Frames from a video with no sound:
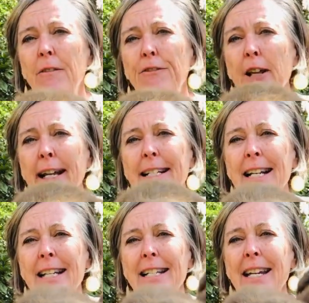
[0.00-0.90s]
flicks
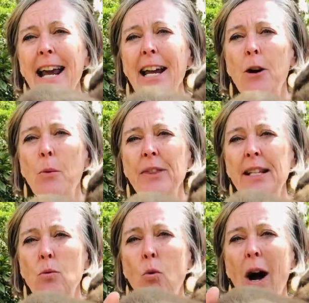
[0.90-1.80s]
its tail with
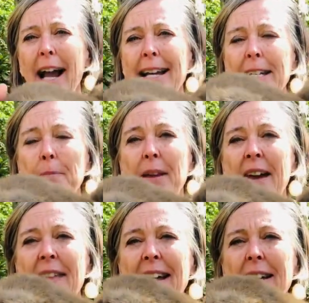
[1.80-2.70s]
this white,
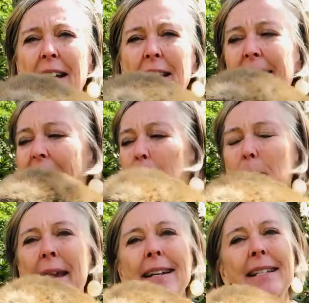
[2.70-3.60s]
and that
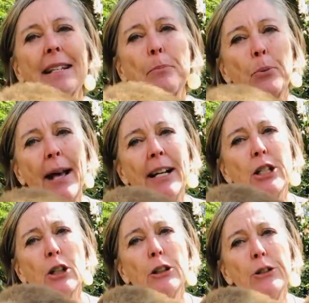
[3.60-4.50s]
makes the
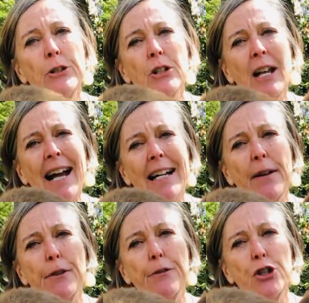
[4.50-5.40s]
predator lose sight
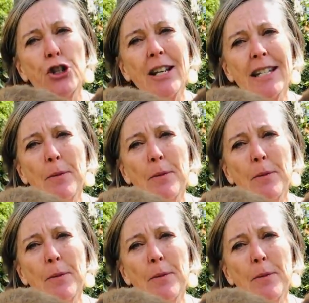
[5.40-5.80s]
of it for just